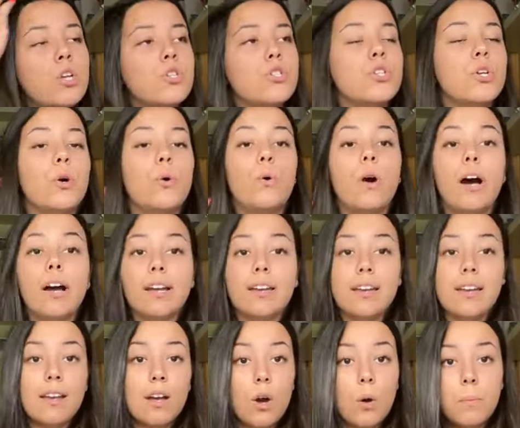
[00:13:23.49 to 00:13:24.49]
So
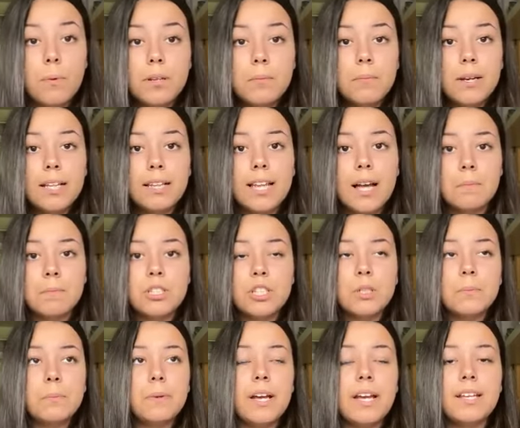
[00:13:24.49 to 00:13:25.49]
I opened my
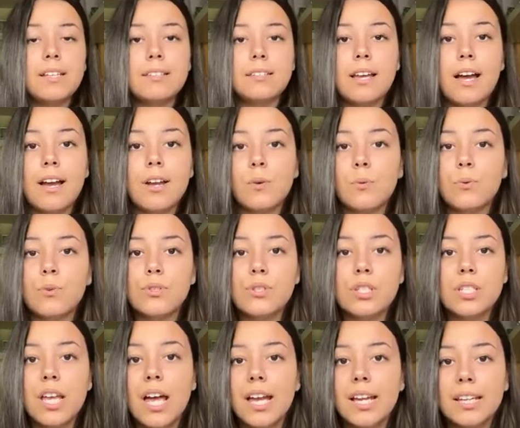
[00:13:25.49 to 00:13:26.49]
laptop and I
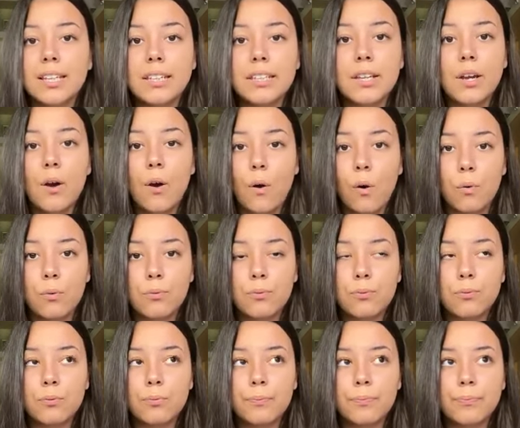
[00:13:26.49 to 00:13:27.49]
was signed
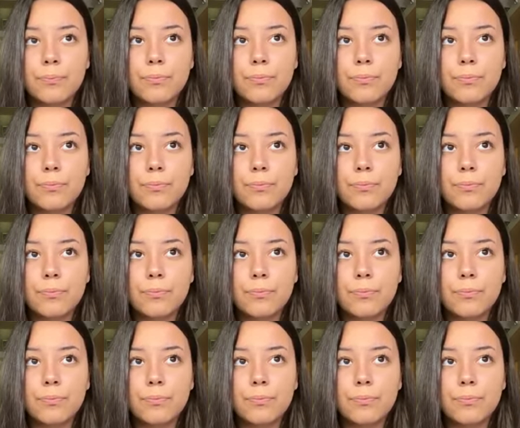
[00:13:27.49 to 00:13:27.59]
off,